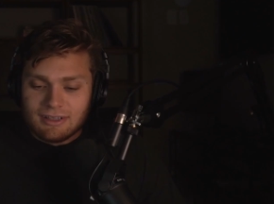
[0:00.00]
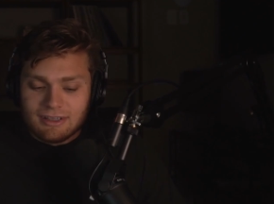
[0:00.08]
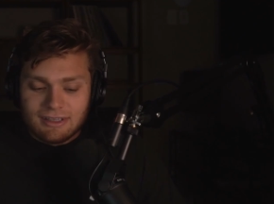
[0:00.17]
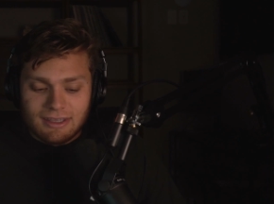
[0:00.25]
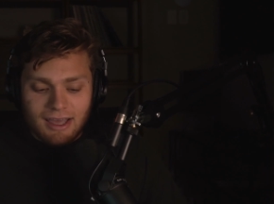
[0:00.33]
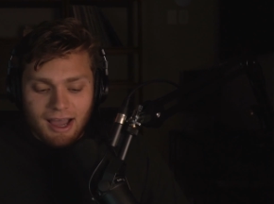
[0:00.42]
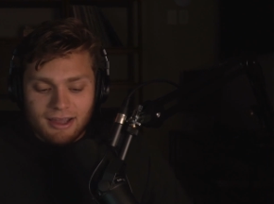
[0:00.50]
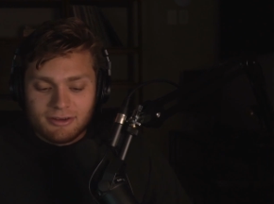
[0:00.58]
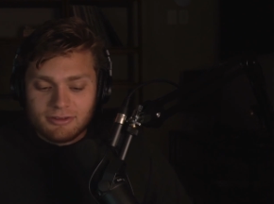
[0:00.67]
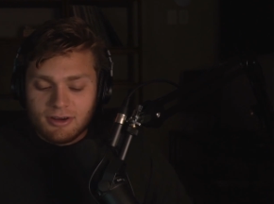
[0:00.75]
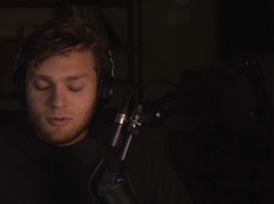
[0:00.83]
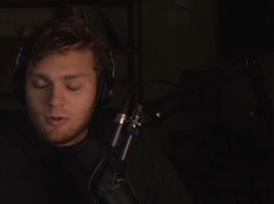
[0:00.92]
Yeah, I
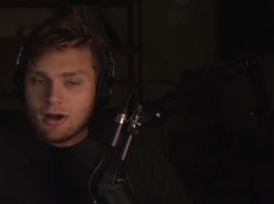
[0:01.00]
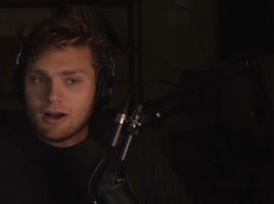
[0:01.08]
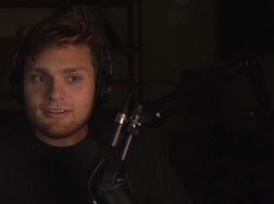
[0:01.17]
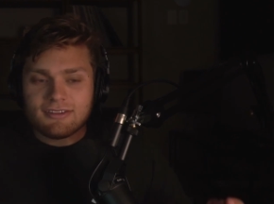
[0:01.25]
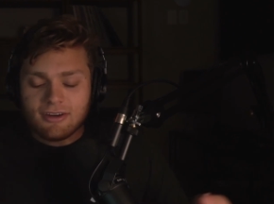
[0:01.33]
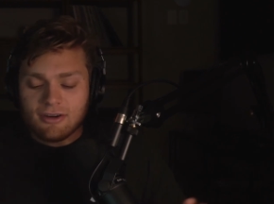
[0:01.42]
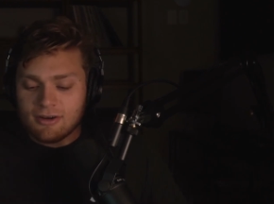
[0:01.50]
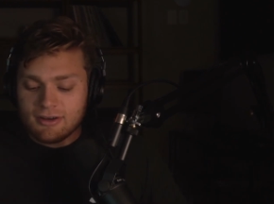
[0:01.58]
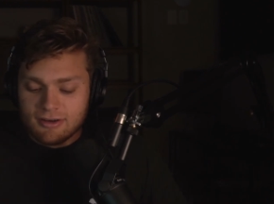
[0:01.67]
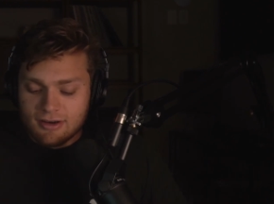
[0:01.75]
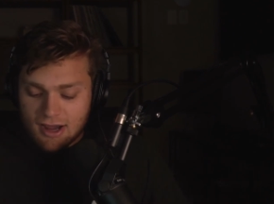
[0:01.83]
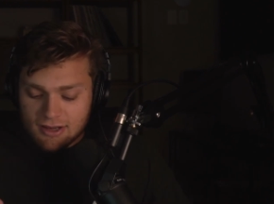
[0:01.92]
don't know a
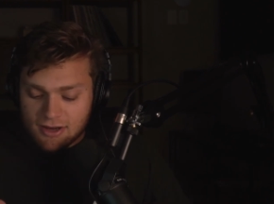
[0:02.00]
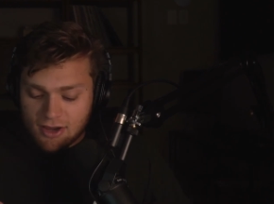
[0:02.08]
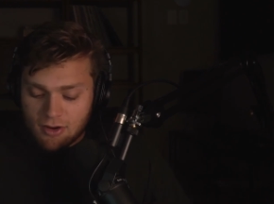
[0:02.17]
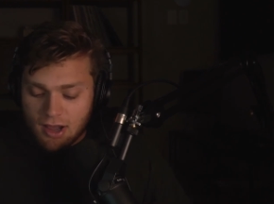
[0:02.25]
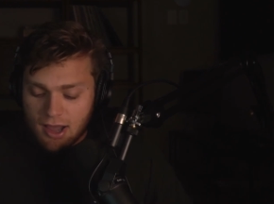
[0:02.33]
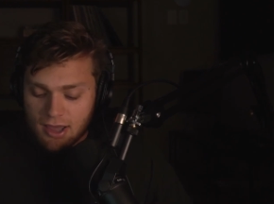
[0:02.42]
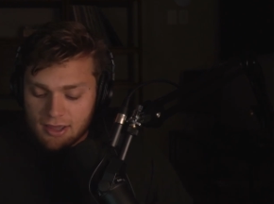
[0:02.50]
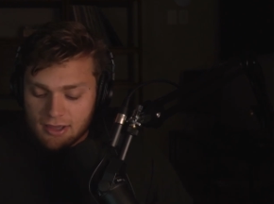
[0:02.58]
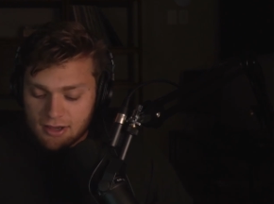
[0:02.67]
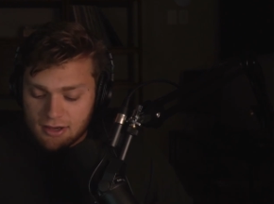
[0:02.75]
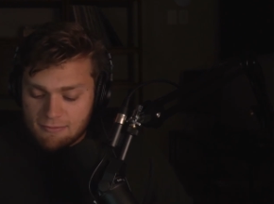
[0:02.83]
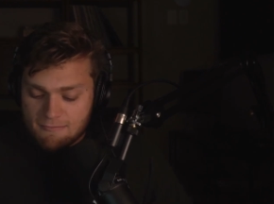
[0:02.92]
ton. I know you, I um